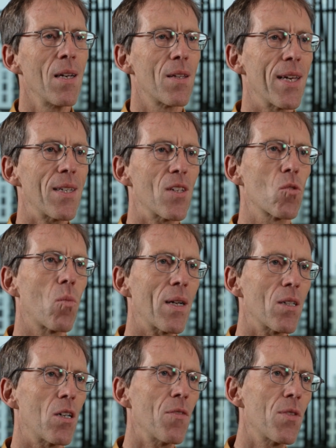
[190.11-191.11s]
that is
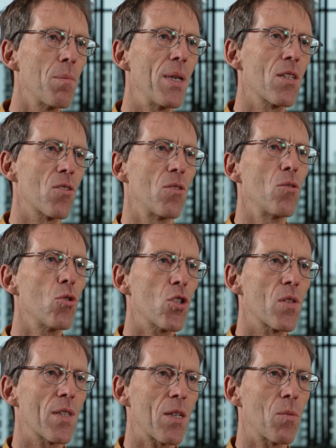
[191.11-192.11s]
one of the big solutions that